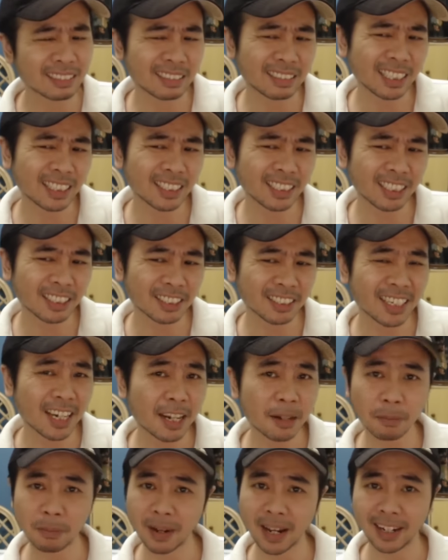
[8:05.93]
This is
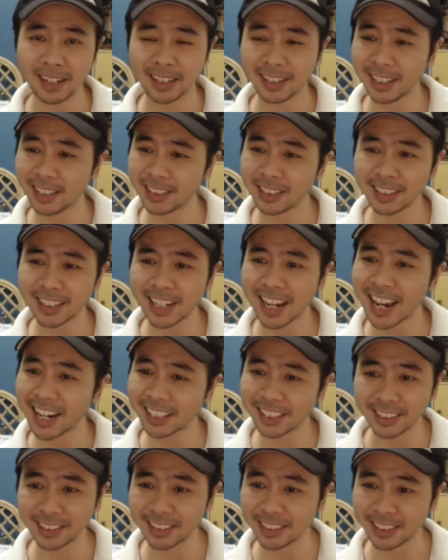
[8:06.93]
not bad. This is
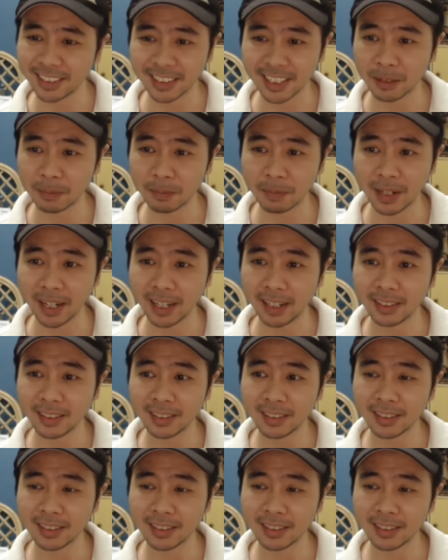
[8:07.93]
actually not bad.